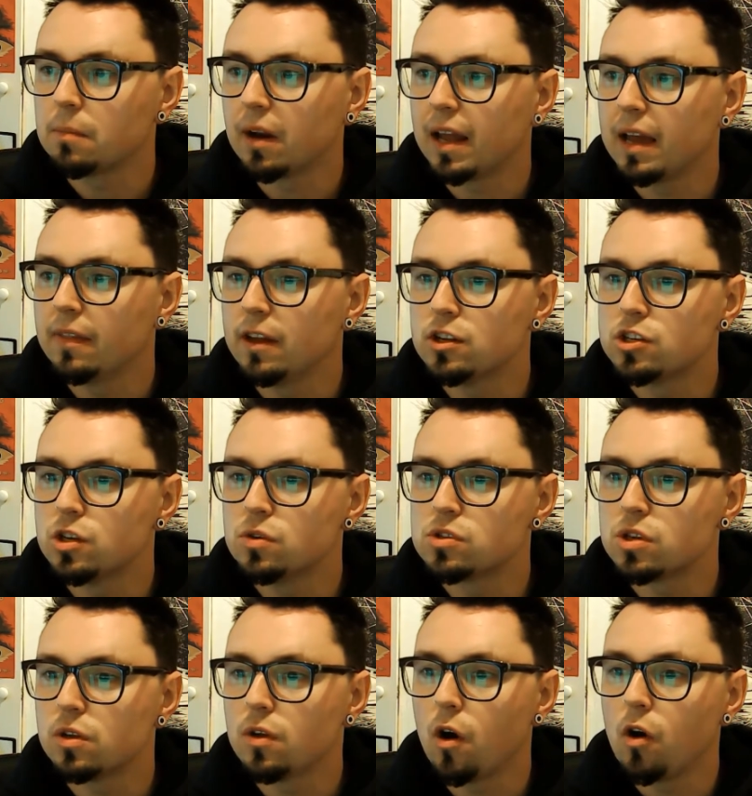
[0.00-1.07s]
clear that due
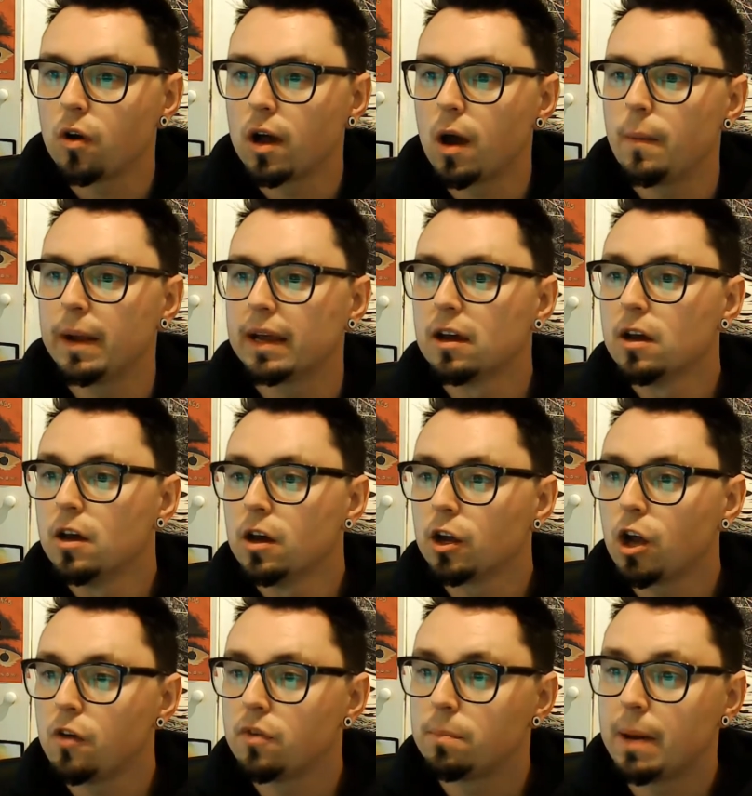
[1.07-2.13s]
to the ongoing
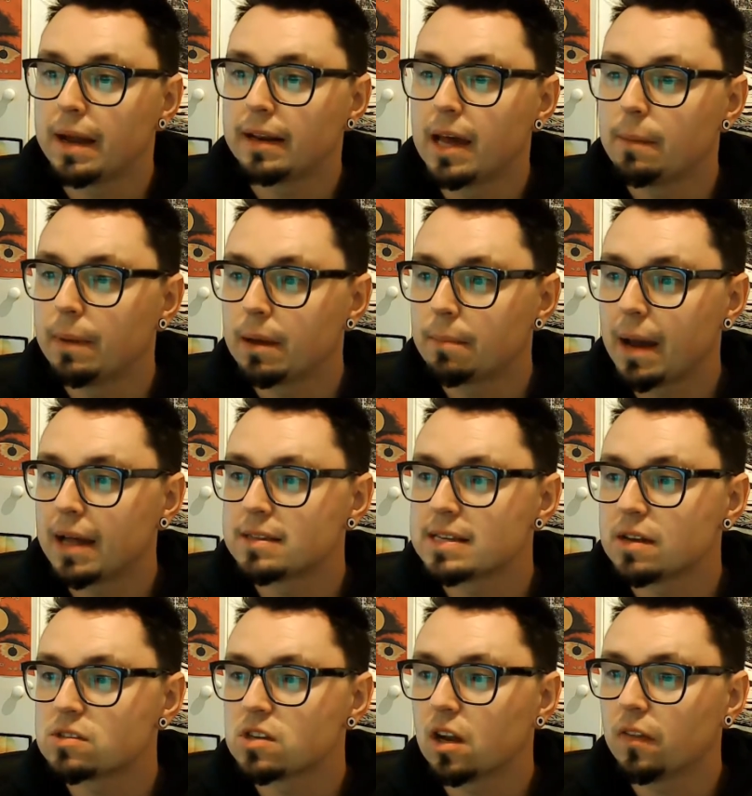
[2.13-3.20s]
COVID pandemic, bands
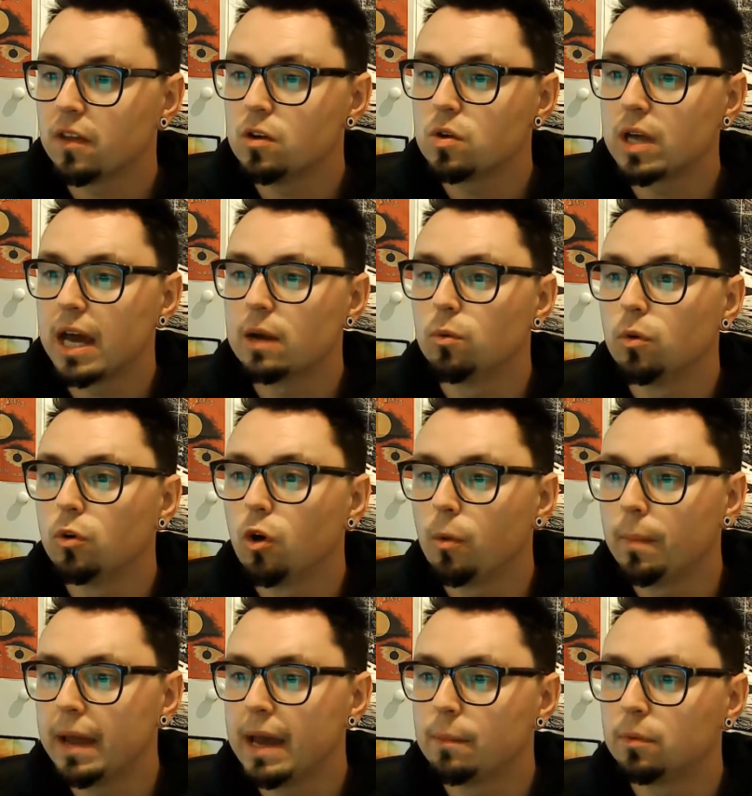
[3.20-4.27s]
outside of the UK will not
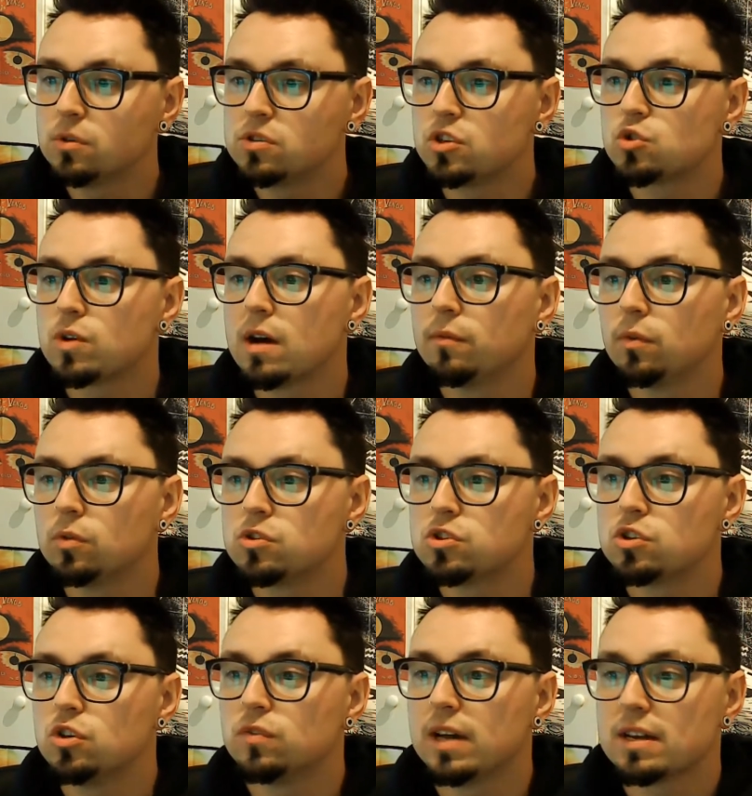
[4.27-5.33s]
be able to travel to
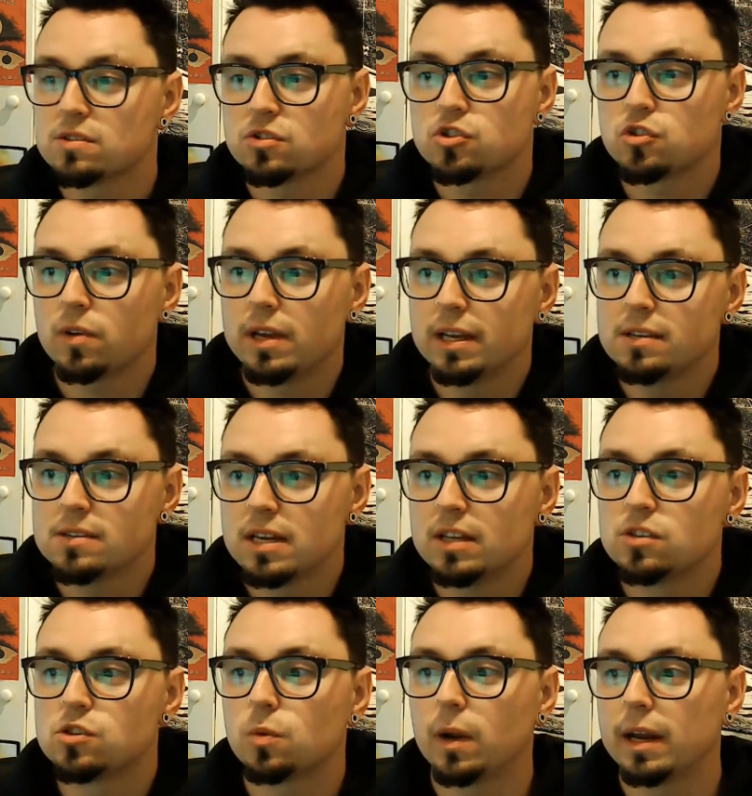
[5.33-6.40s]
2000 Trees
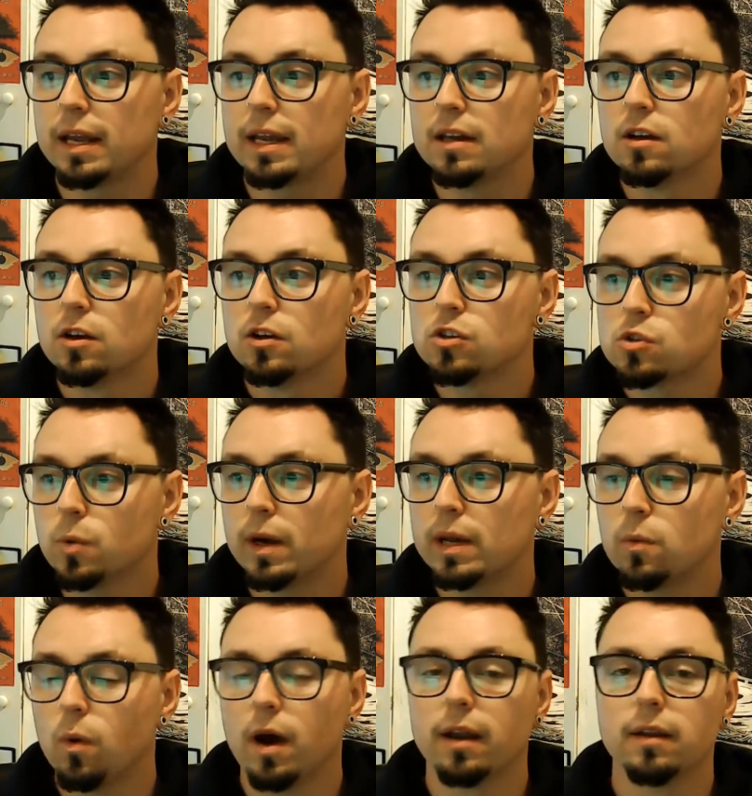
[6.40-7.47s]
in
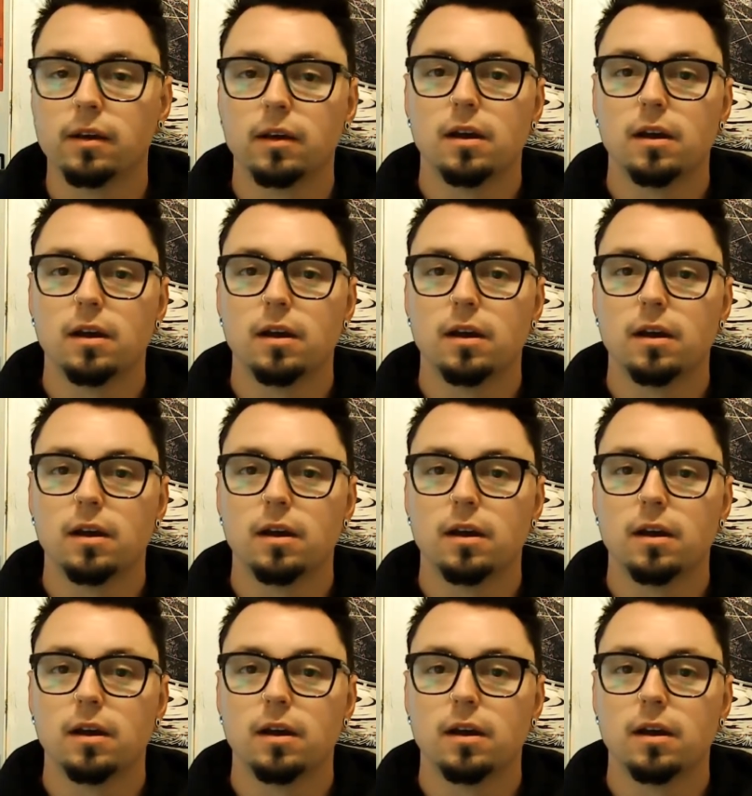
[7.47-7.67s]
2021.